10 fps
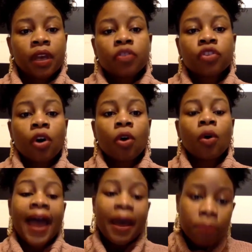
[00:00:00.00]
So
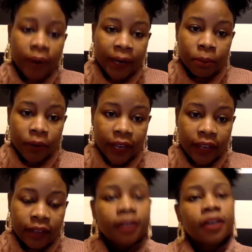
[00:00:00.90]
at Break
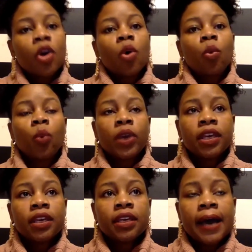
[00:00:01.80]
Bread,
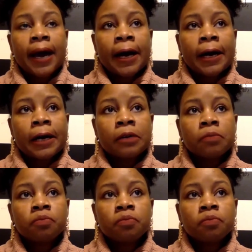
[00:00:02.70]
we the